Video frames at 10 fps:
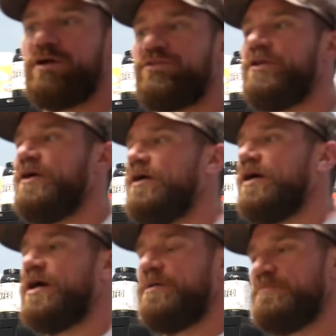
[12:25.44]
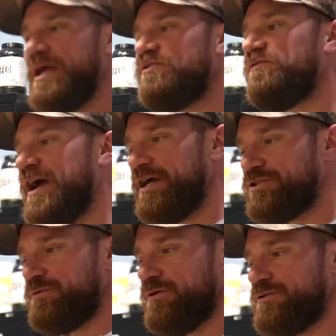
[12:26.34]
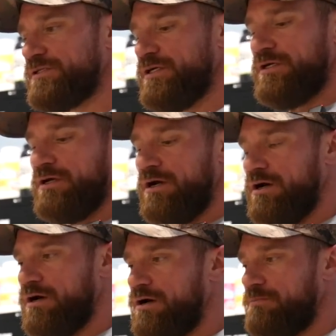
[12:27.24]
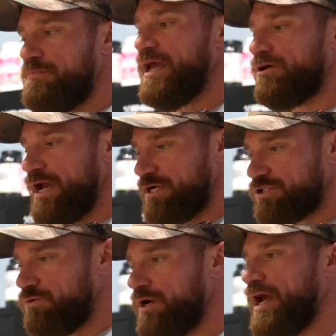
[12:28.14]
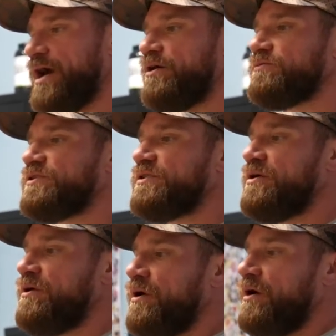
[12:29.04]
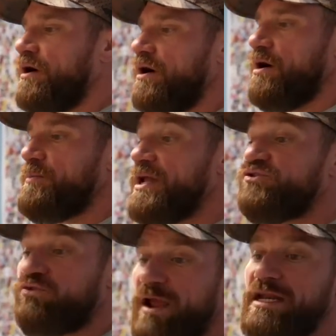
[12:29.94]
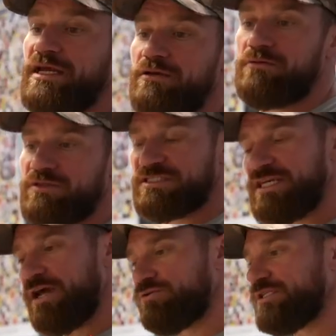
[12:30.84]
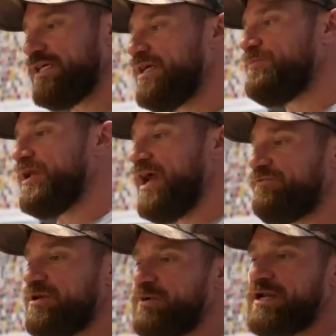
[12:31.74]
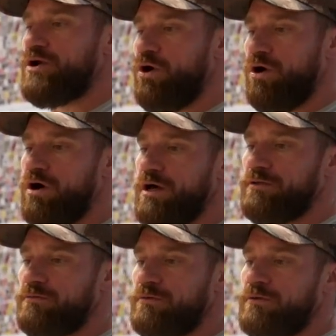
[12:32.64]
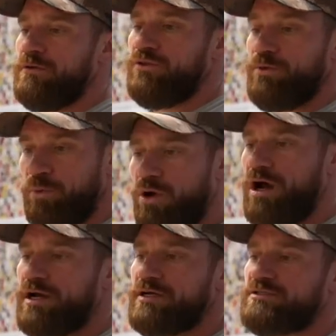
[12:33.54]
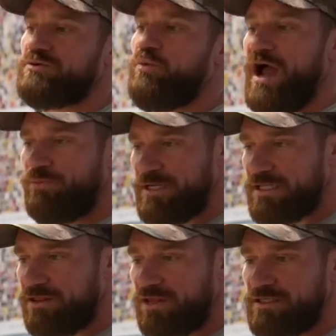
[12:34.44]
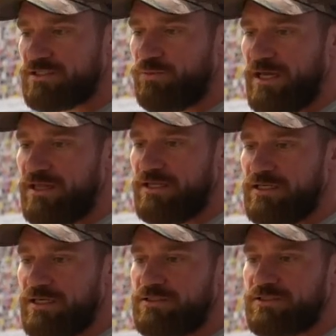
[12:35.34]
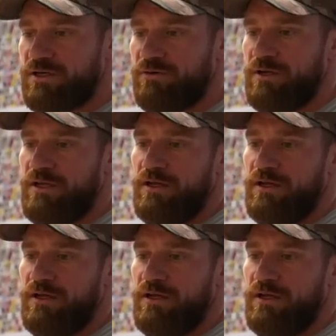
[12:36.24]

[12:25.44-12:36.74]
with uh, manufacturers, um, international accounts, um, and training the sales team and everybody on the products, why we did things the way they did. So